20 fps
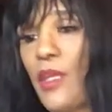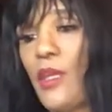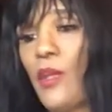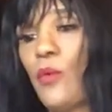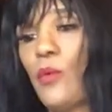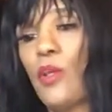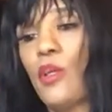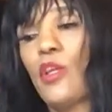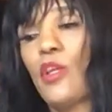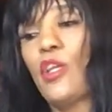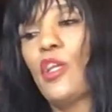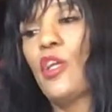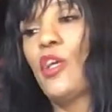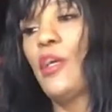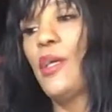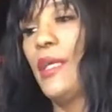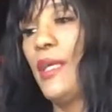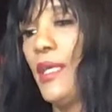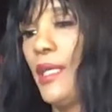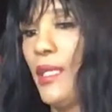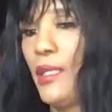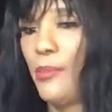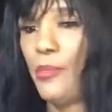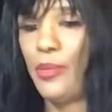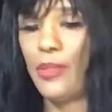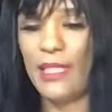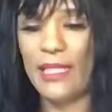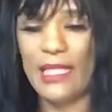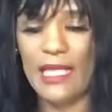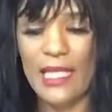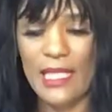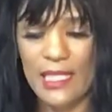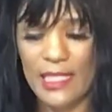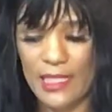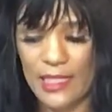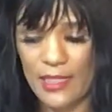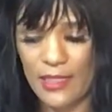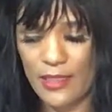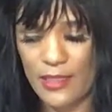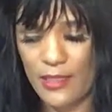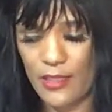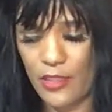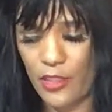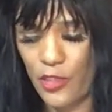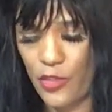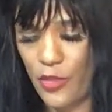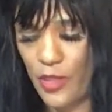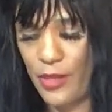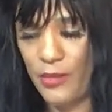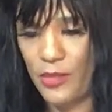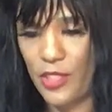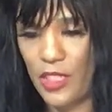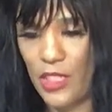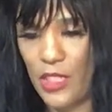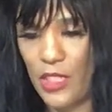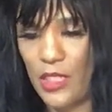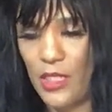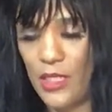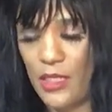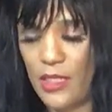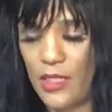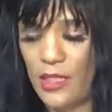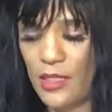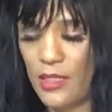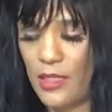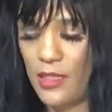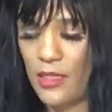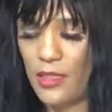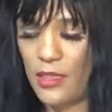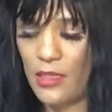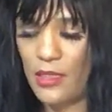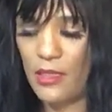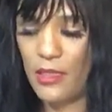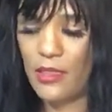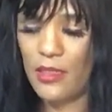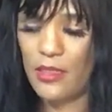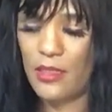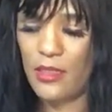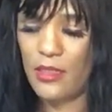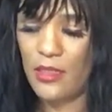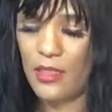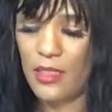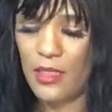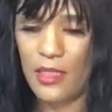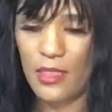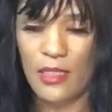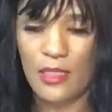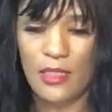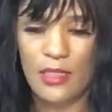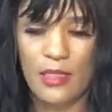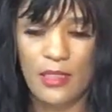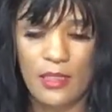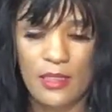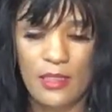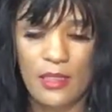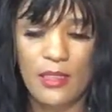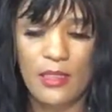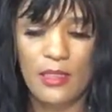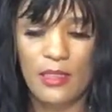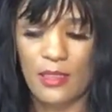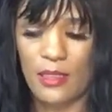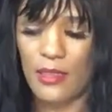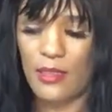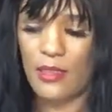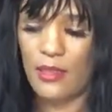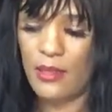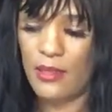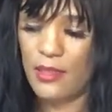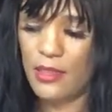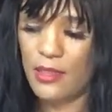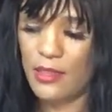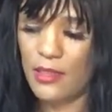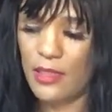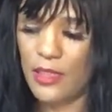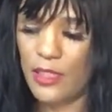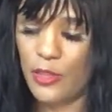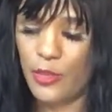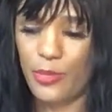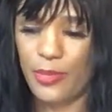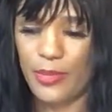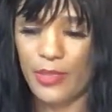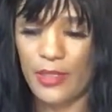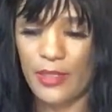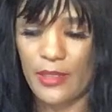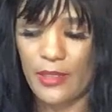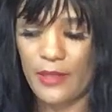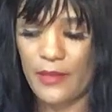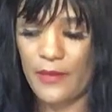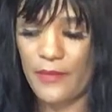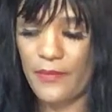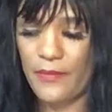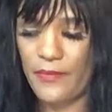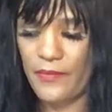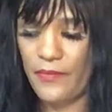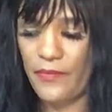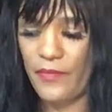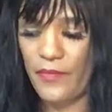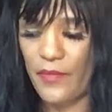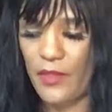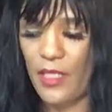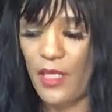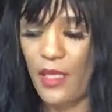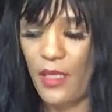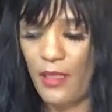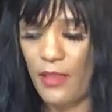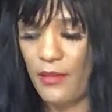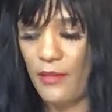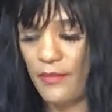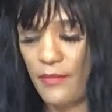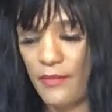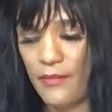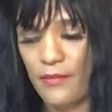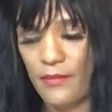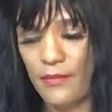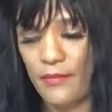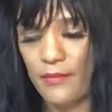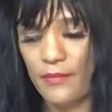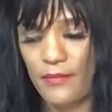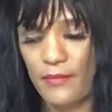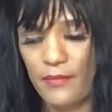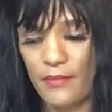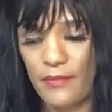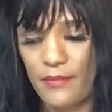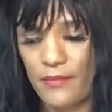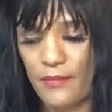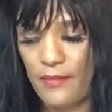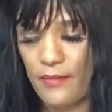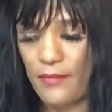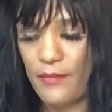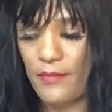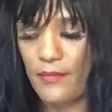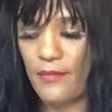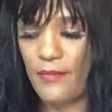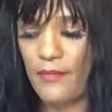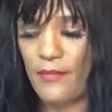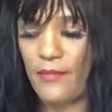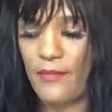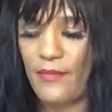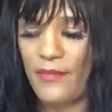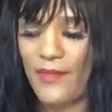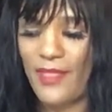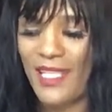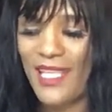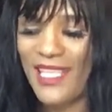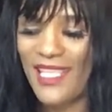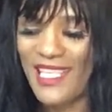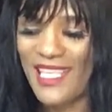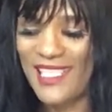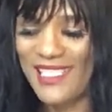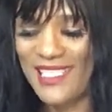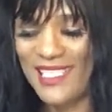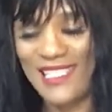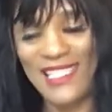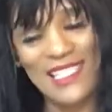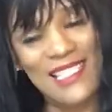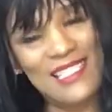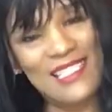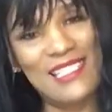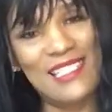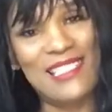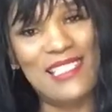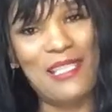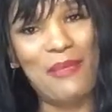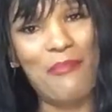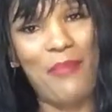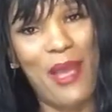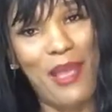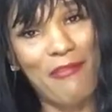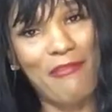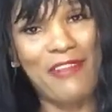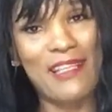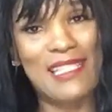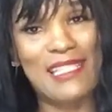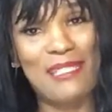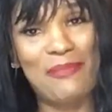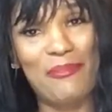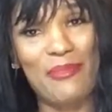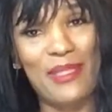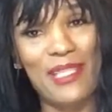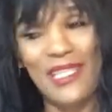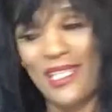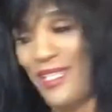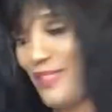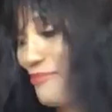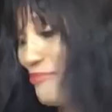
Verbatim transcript: We're gonna go what? ahead and put that in the cream cheese. Doesn't need honey. Yeah, just a is little that in yeah. the recipe? Mm -hmm. Yes, it is. It's in my recipe.